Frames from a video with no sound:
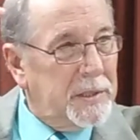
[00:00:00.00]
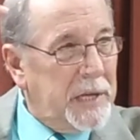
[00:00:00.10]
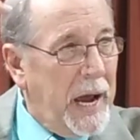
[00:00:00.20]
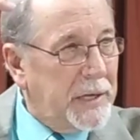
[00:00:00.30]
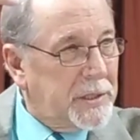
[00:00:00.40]

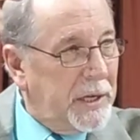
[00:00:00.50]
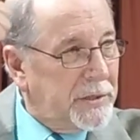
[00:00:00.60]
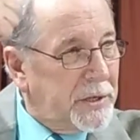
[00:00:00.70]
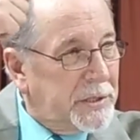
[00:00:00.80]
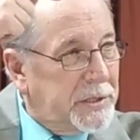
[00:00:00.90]
Science
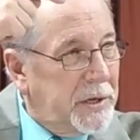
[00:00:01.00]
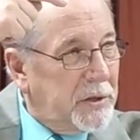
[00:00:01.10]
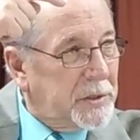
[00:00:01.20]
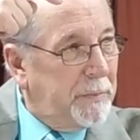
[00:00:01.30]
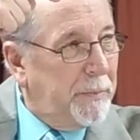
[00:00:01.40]
tells us
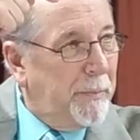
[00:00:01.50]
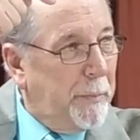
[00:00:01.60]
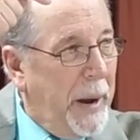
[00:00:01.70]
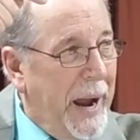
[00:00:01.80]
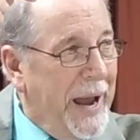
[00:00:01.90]
there's
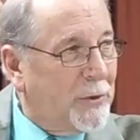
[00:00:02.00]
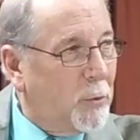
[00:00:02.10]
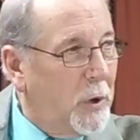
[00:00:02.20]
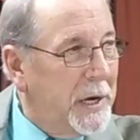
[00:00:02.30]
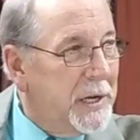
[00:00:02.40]

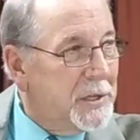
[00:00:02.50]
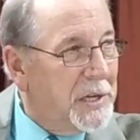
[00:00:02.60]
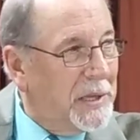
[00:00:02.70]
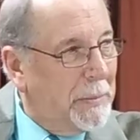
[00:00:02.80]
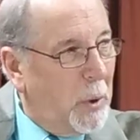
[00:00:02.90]
pathways
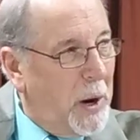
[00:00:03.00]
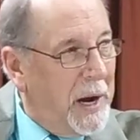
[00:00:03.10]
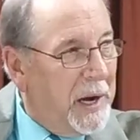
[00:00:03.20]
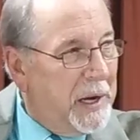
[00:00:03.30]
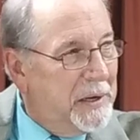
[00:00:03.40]
in the
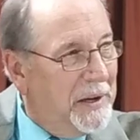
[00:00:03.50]
brain.